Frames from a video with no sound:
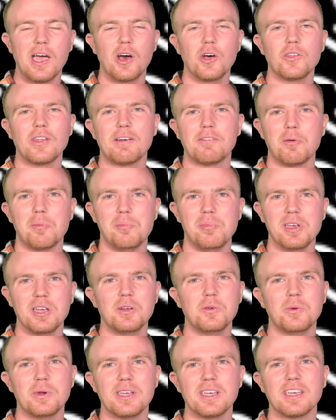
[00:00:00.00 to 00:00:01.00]
Hilton to have a
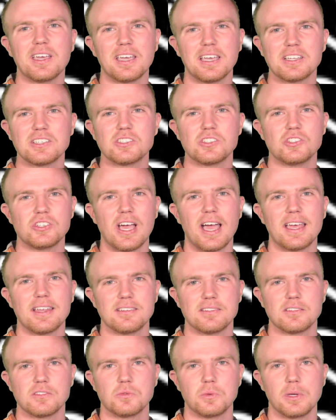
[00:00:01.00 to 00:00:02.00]
big week against the Giants this